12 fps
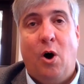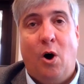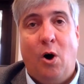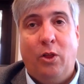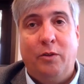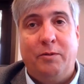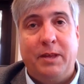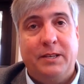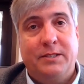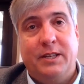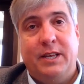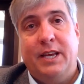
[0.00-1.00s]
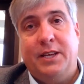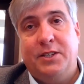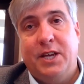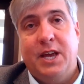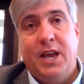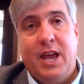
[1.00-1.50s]
all of these
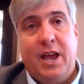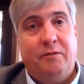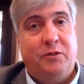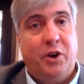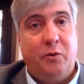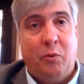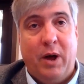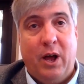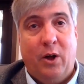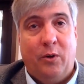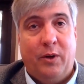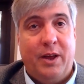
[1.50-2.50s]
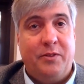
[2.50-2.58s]
things have done well,